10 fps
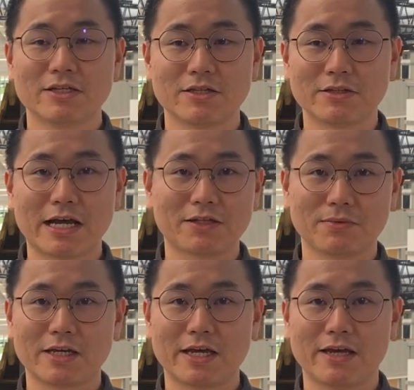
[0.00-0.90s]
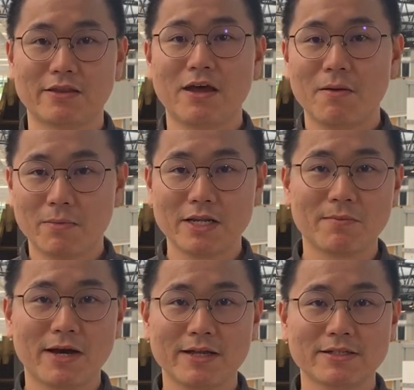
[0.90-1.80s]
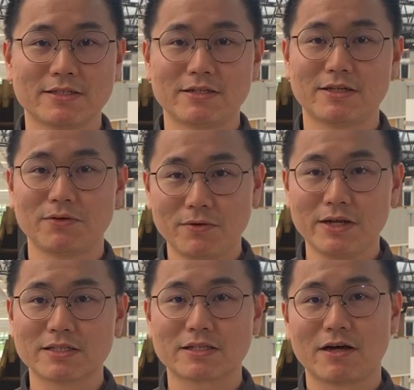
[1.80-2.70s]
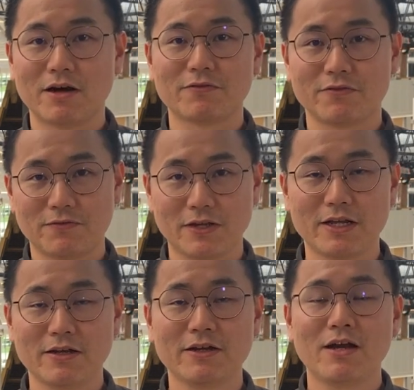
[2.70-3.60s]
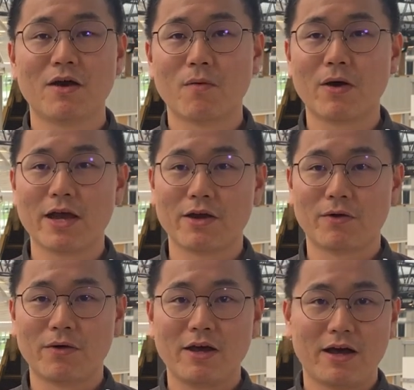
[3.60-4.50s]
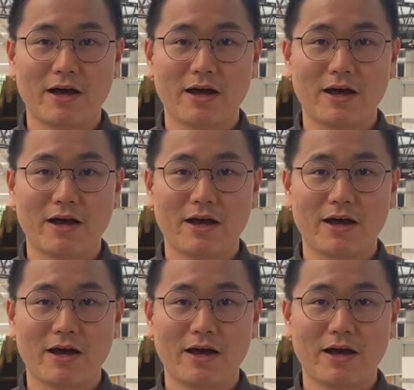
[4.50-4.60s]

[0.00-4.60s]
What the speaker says: so that we can minimize the risk of failure while